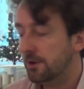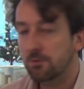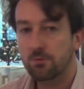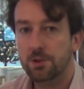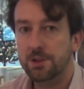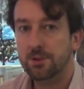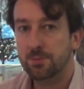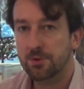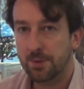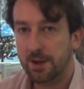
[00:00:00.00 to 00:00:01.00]
and it really needs a
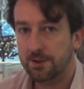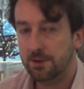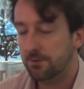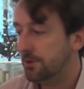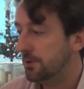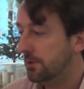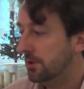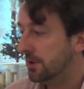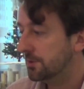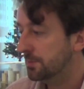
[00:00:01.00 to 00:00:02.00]
perspective
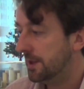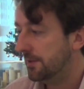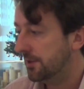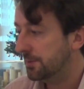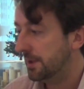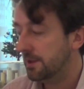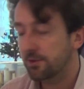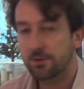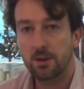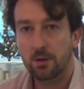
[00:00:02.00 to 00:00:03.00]
to explain the
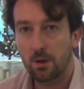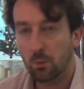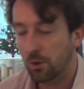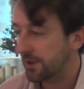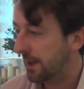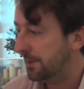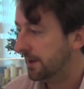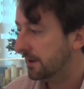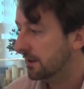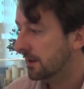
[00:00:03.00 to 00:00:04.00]
space and what's
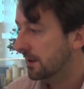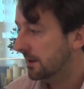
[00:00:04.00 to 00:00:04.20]
happening.